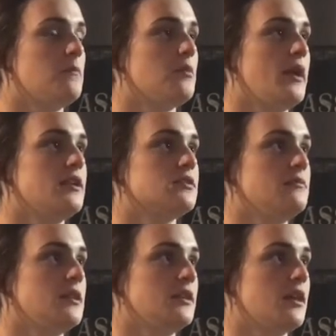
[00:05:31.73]
break
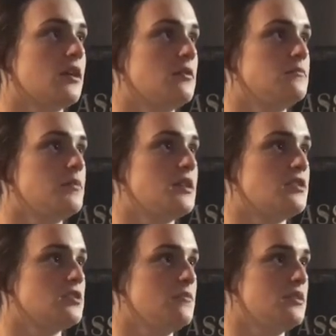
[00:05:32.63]
something that could
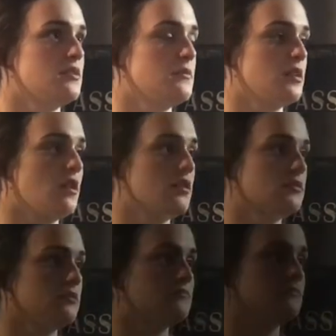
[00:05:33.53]
potentially be something awesome.